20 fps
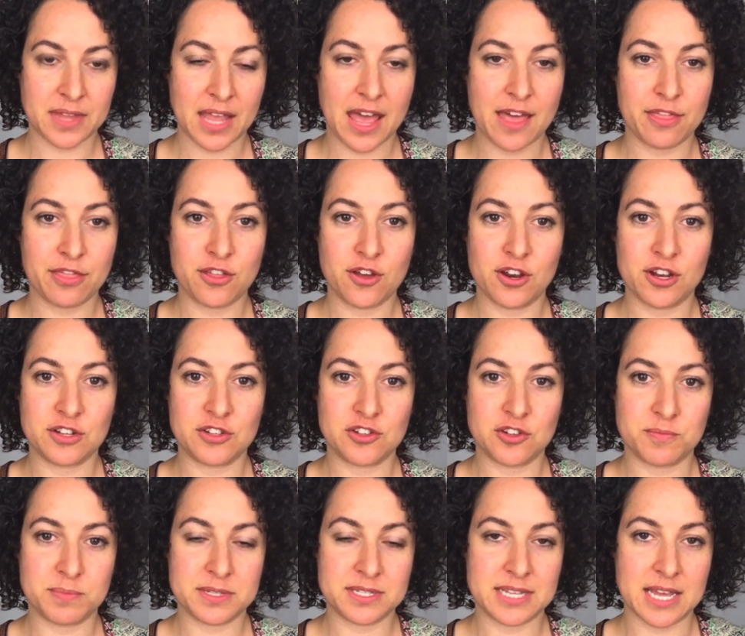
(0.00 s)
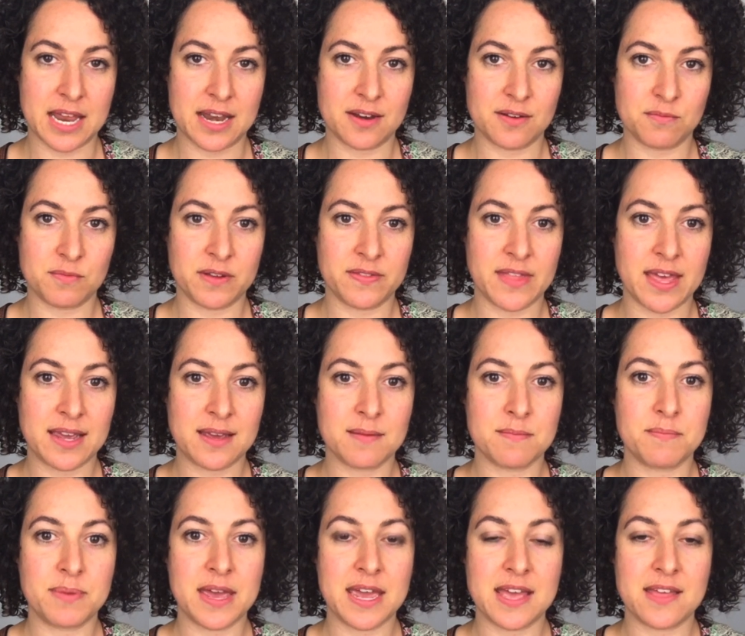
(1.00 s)
at 32% when they
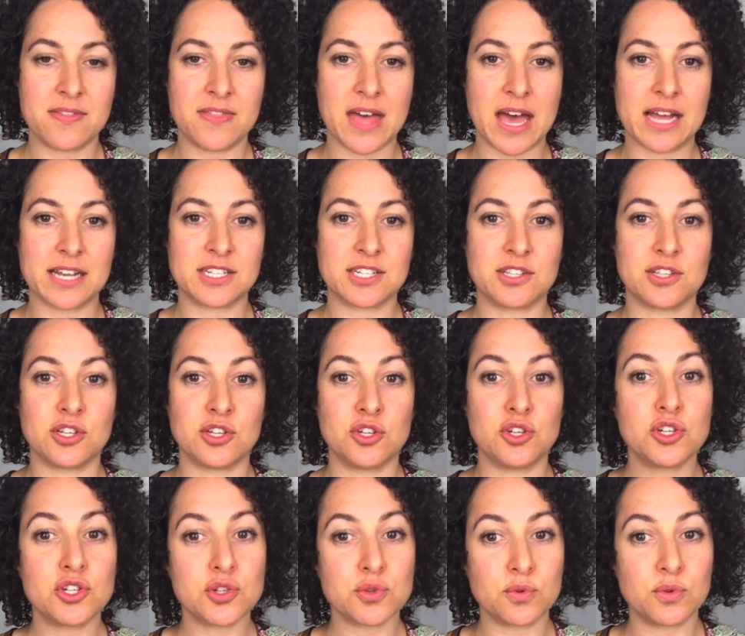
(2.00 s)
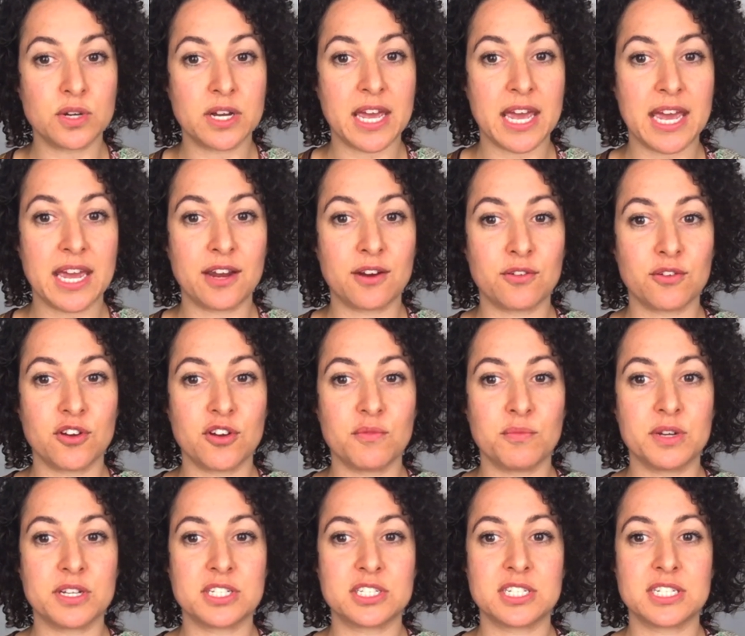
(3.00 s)
compared that to the usual care group,
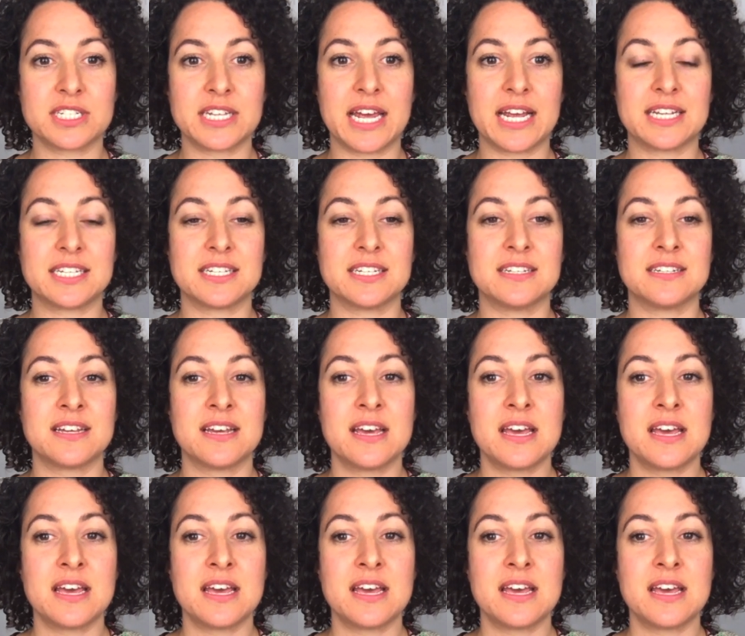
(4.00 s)
which detected